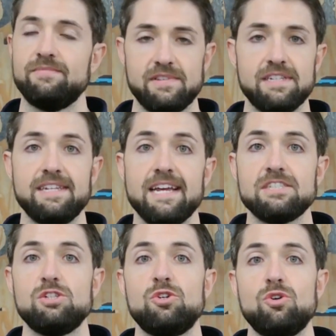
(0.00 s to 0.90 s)
The
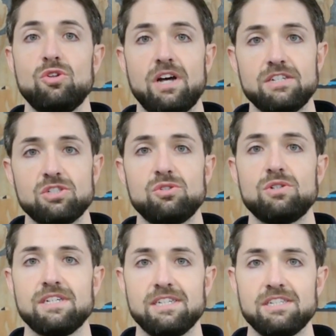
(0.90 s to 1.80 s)
next neurological
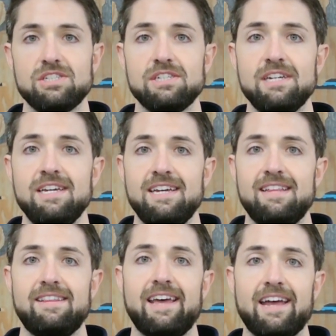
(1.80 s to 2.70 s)
condition
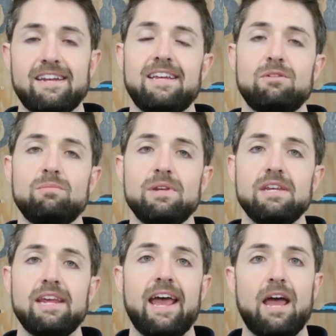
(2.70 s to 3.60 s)
that can
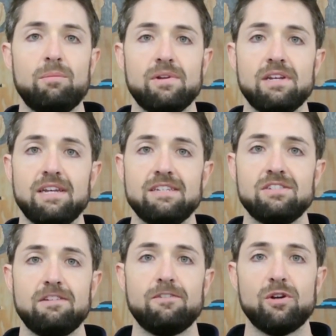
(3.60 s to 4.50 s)
be happening is
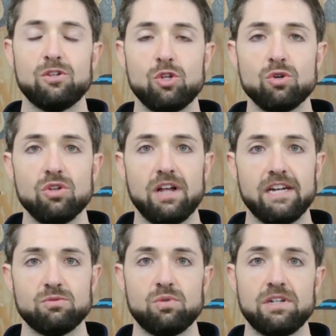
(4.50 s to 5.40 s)
a very
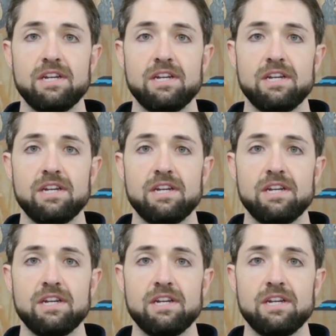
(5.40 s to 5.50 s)
localized one,